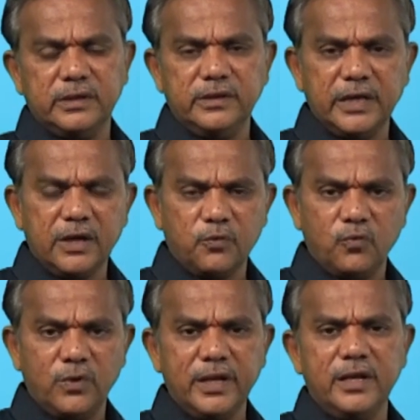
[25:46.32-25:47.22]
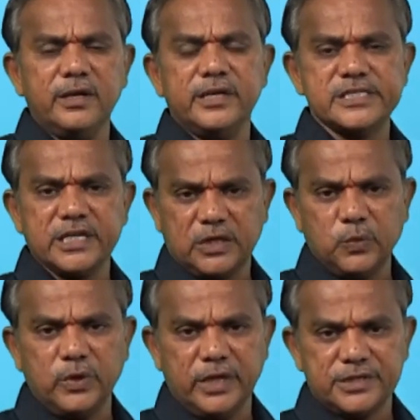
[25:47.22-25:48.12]
they are very destructive
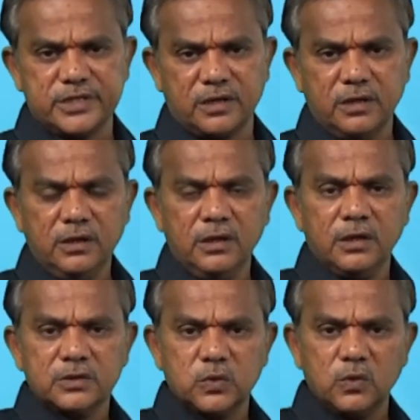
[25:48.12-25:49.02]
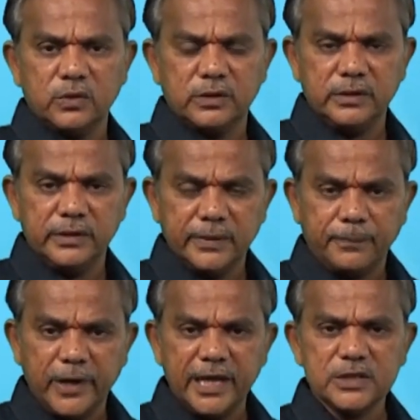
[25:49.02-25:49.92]
in nature. So, the
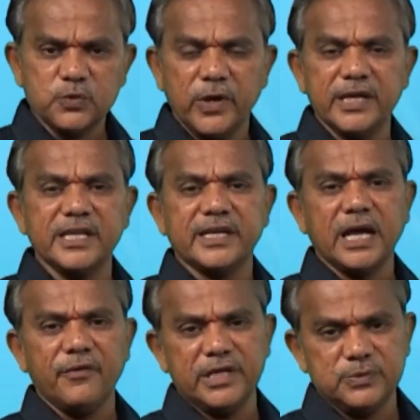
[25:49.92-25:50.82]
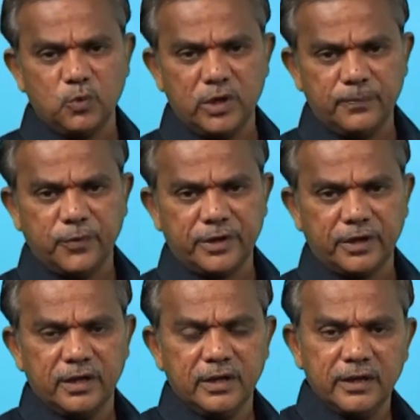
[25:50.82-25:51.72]
place where they travel is more important.
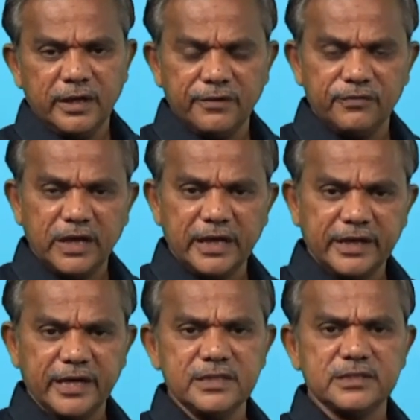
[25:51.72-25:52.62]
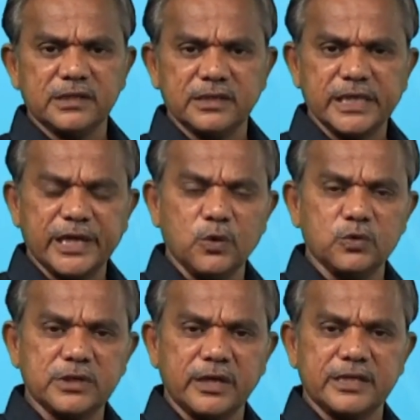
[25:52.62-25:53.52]
If the hurricanes or the cyclones
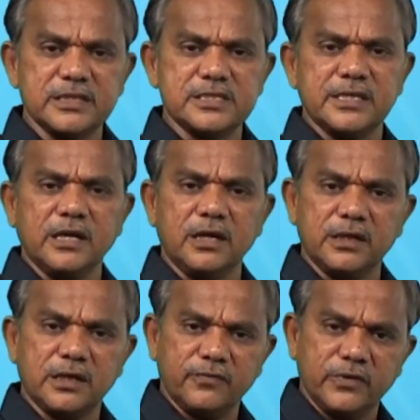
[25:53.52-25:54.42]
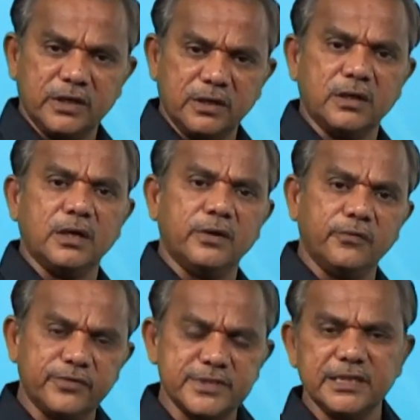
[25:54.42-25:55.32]
are existing on that of the
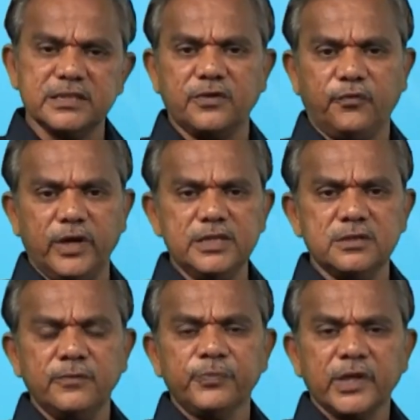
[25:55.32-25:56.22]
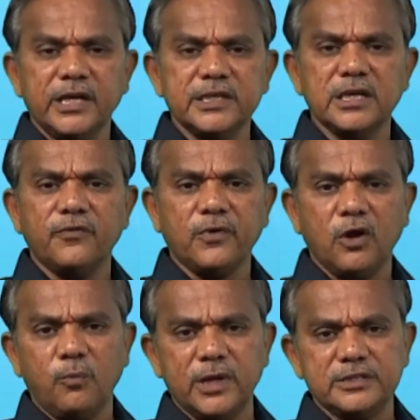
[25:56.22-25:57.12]
sea surface, it is of now
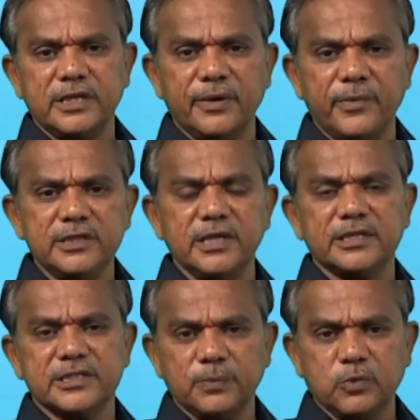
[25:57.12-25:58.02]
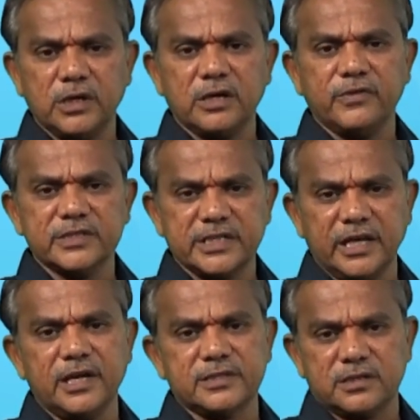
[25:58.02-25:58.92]
much damage except to that of the
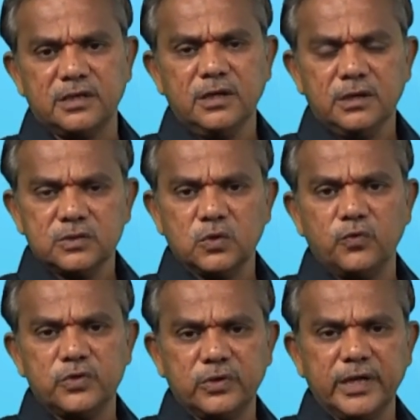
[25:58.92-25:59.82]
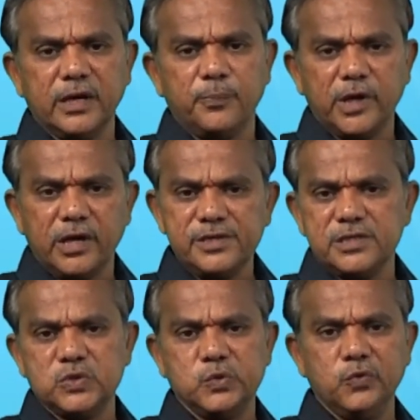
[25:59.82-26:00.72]
sailors. So, we should take
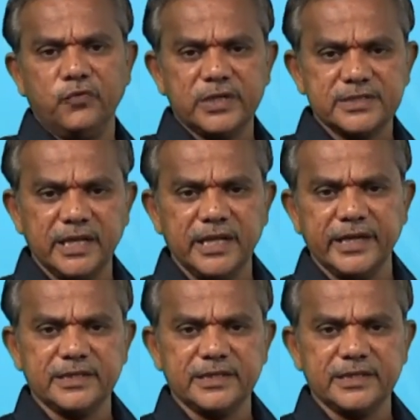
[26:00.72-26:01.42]
precautions for sailing